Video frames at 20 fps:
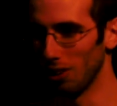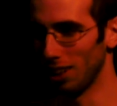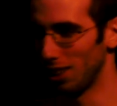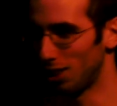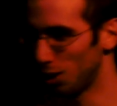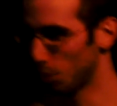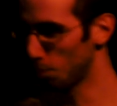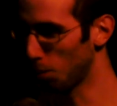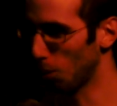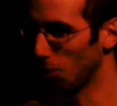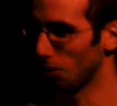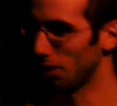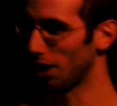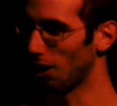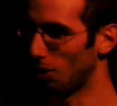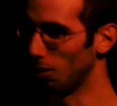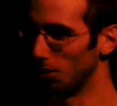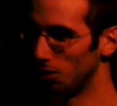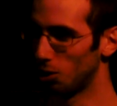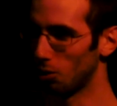they just pour
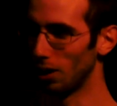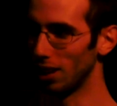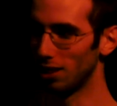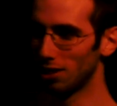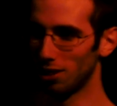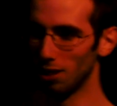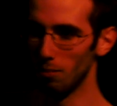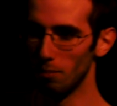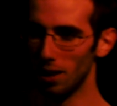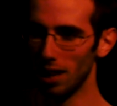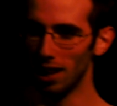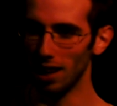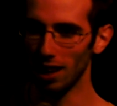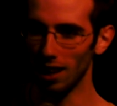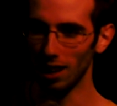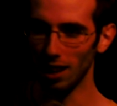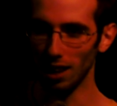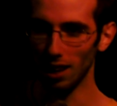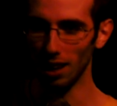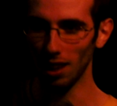their old drinks at
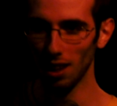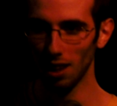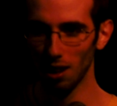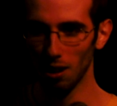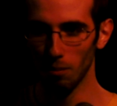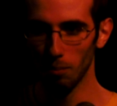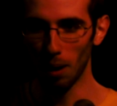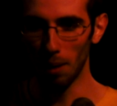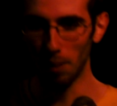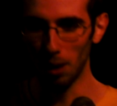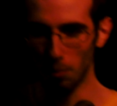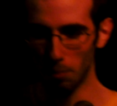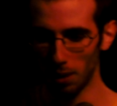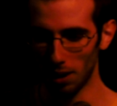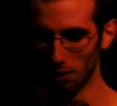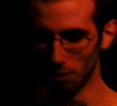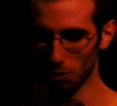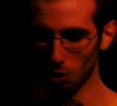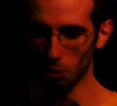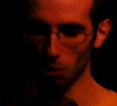me, maybe a
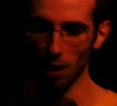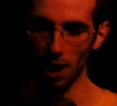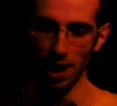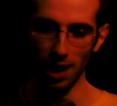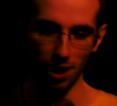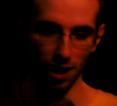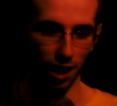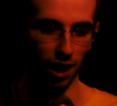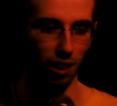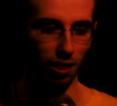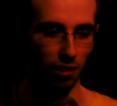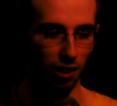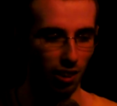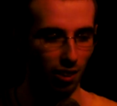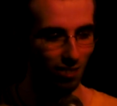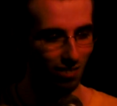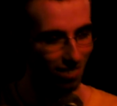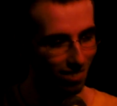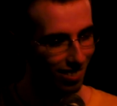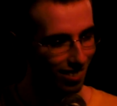bit of crack, I don't
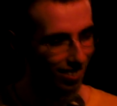know.